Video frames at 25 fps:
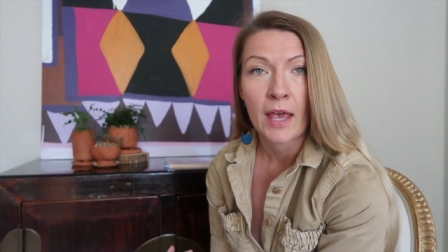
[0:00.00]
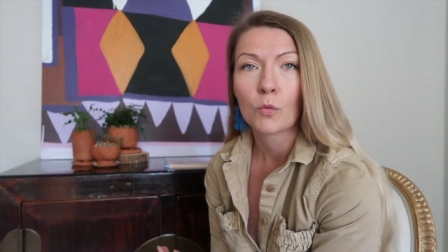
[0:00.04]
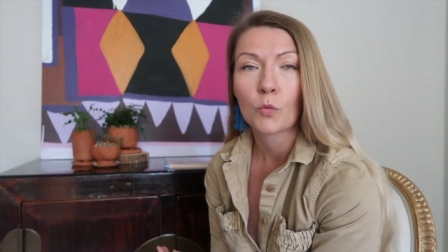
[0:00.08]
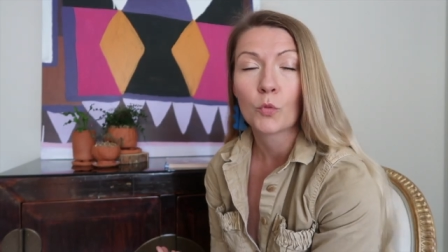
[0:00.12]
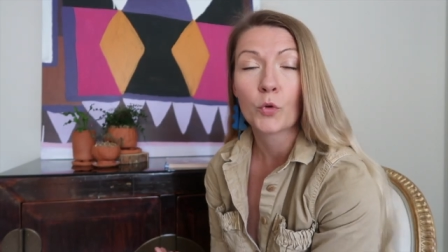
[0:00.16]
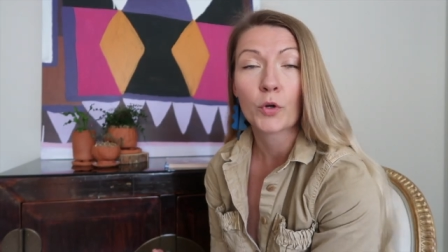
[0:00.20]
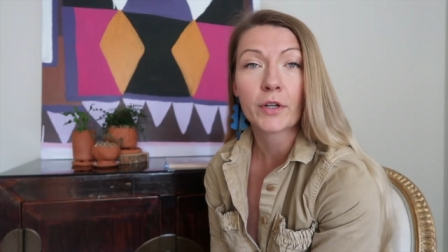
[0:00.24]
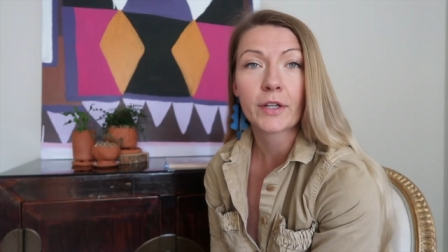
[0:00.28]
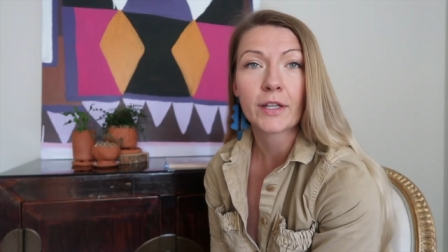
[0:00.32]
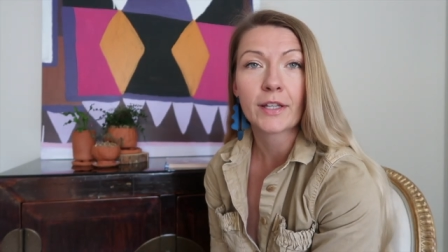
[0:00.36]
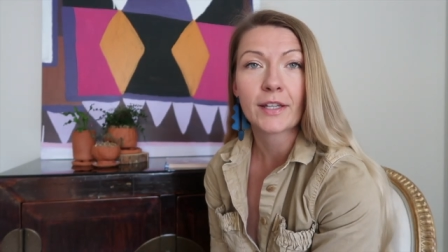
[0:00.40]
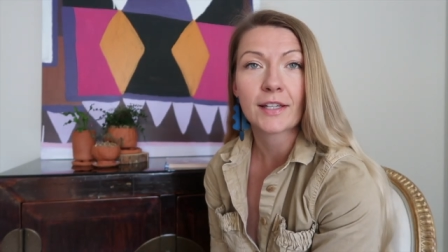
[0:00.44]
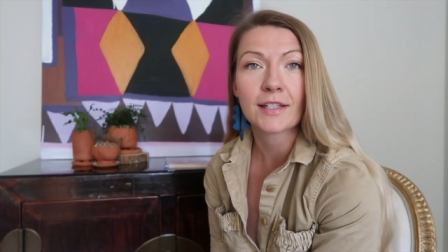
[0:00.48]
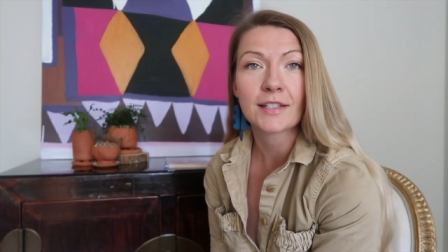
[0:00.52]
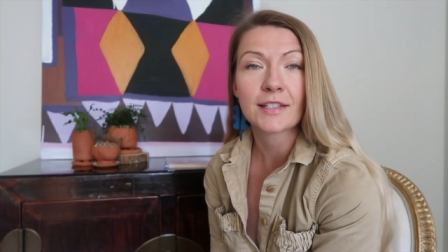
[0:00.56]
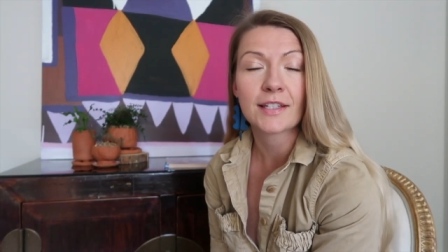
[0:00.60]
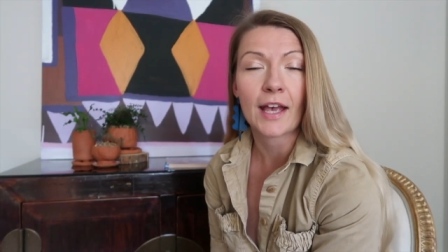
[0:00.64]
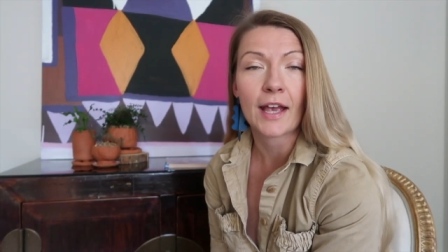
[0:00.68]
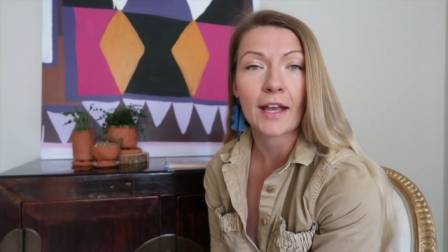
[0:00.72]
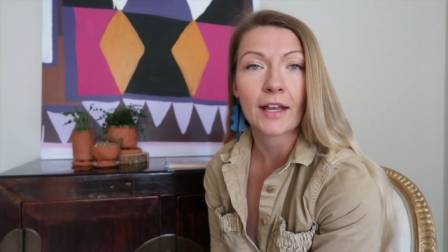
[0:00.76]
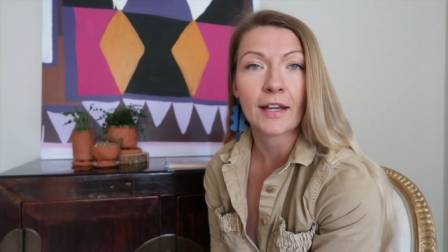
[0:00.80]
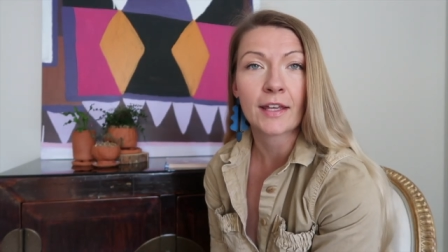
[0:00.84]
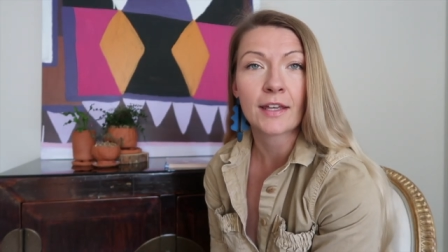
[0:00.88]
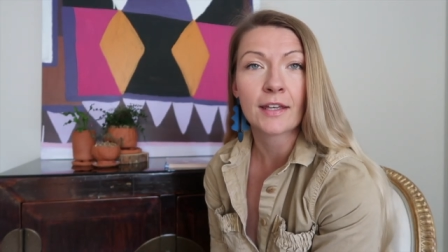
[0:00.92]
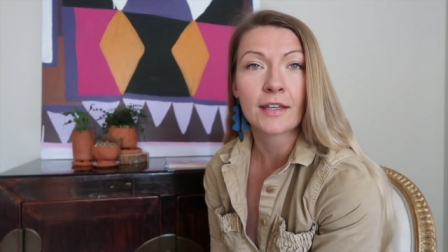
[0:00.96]
Worry and
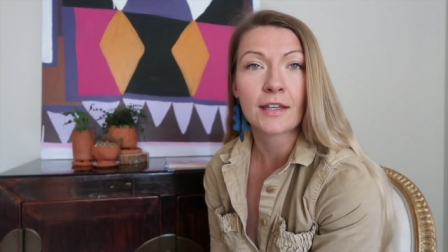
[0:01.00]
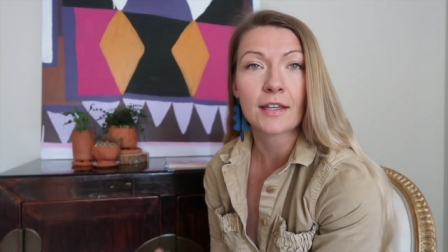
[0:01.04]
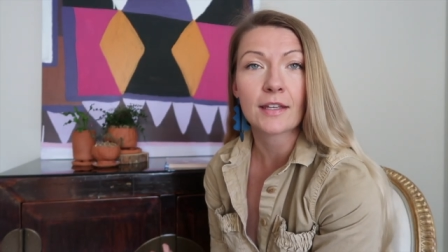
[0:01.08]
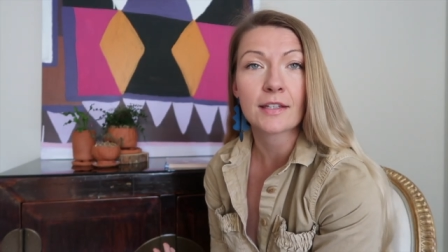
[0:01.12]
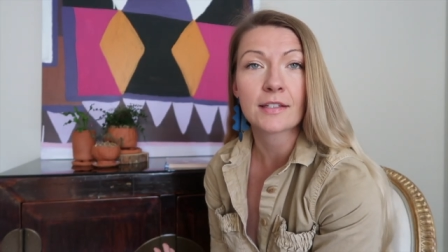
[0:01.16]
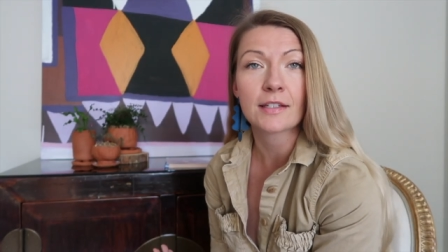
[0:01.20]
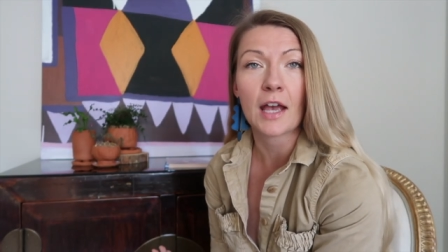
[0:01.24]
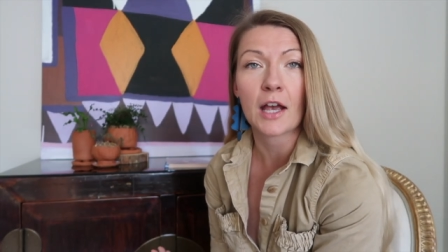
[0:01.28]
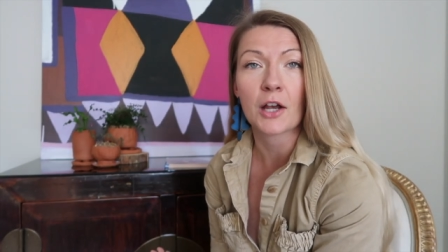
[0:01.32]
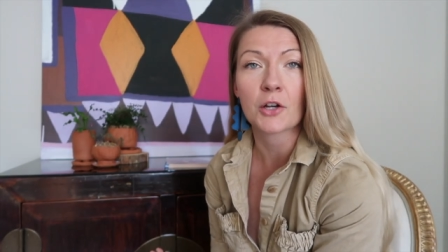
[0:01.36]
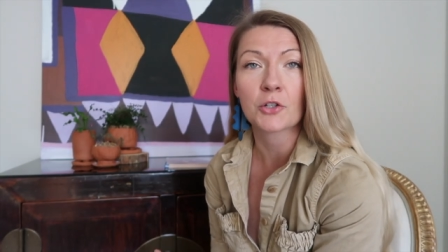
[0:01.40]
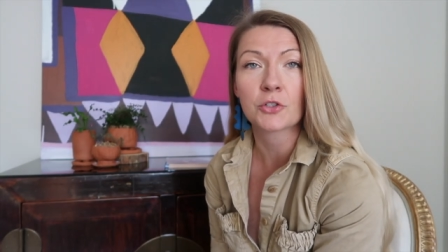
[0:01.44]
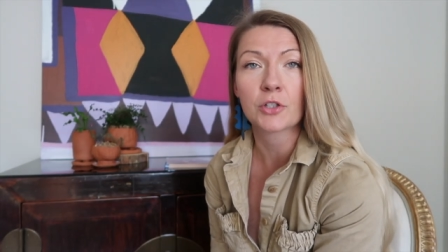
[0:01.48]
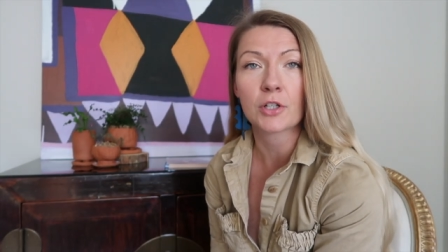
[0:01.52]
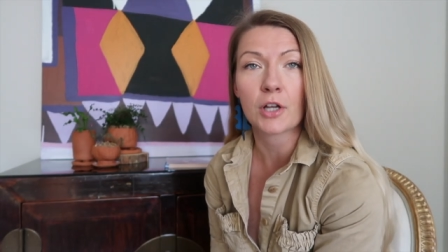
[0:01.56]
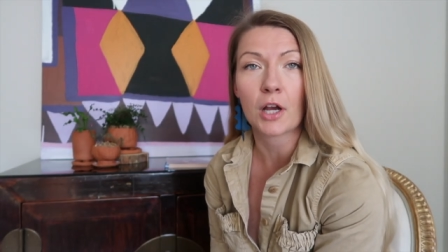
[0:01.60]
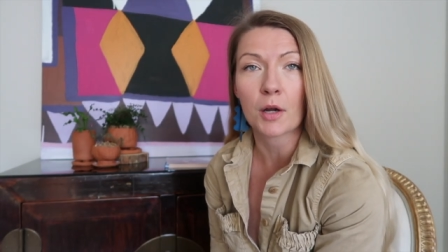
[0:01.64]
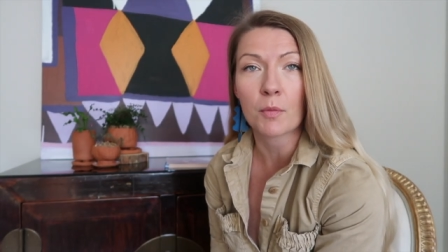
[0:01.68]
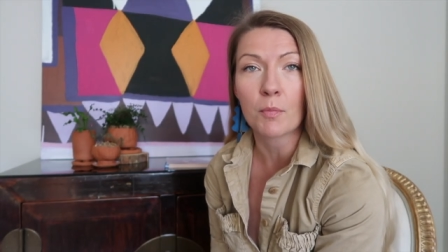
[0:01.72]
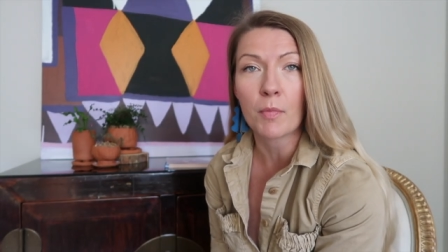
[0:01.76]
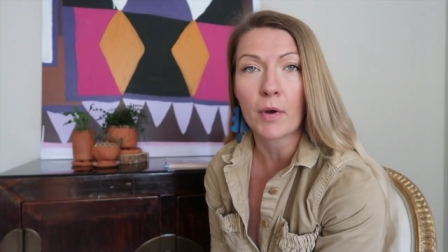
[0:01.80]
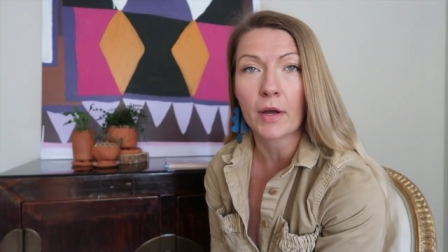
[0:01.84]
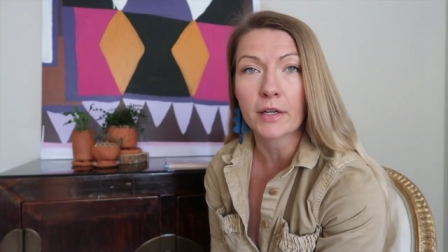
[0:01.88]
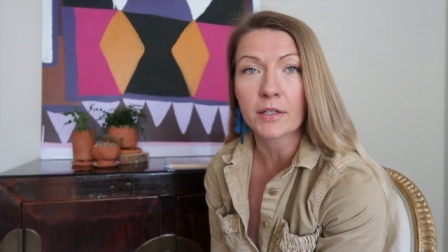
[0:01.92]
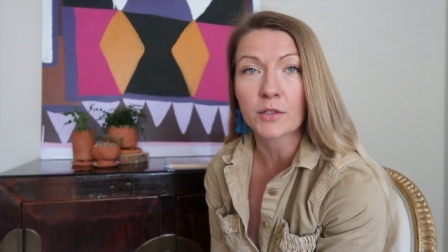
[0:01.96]
anxiety is actually
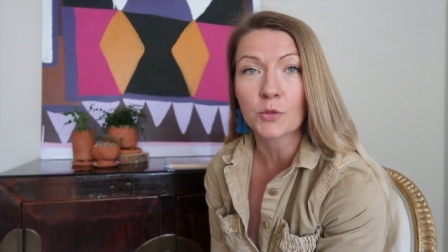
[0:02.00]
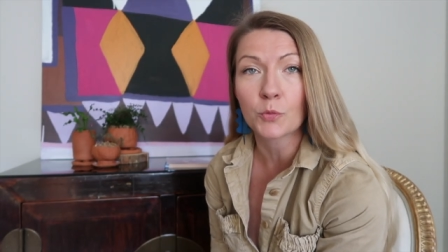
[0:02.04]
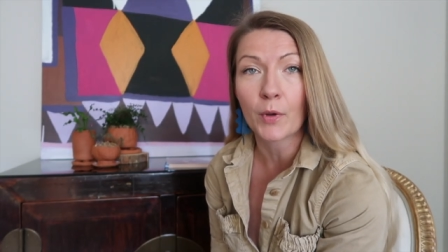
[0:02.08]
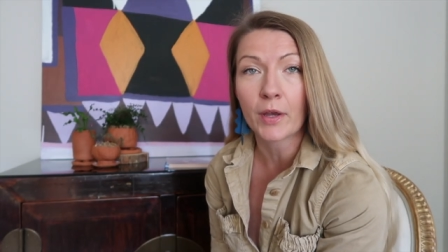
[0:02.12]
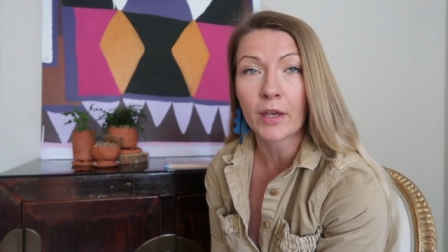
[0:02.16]
our body's